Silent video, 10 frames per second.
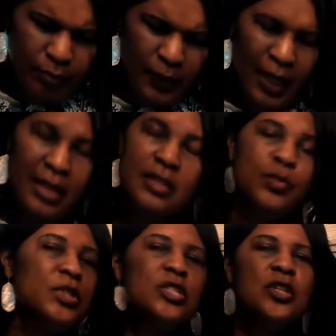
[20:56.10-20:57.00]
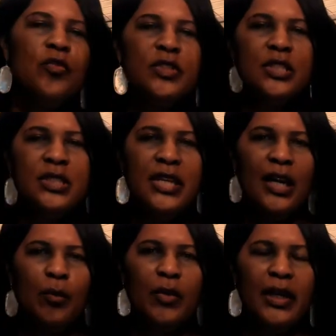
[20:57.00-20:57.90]
it switches over to
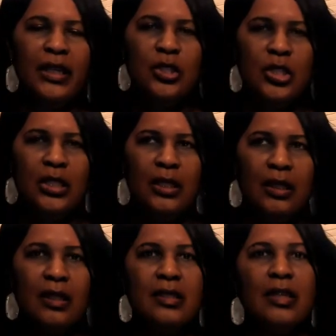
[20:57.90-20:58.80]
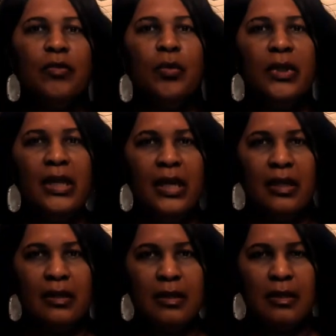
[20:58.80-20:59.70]
Tamra and Gina because everyone
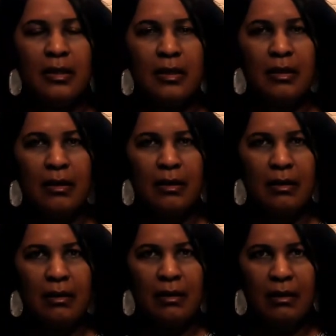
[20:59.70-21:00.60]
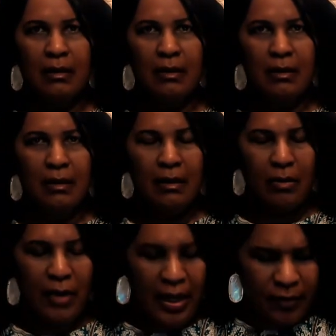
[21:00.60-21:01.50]
has
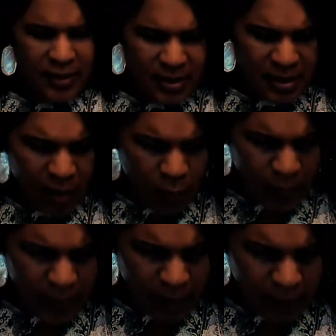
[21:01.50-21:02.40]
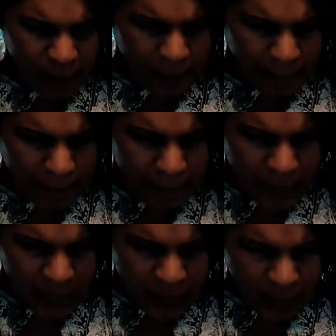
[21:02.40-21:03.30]
arrived somewhere.
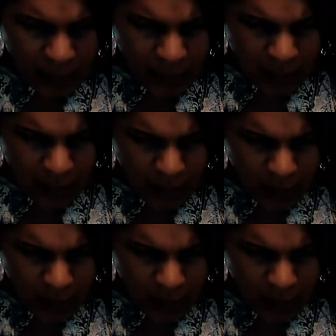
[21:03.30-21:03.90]
Um,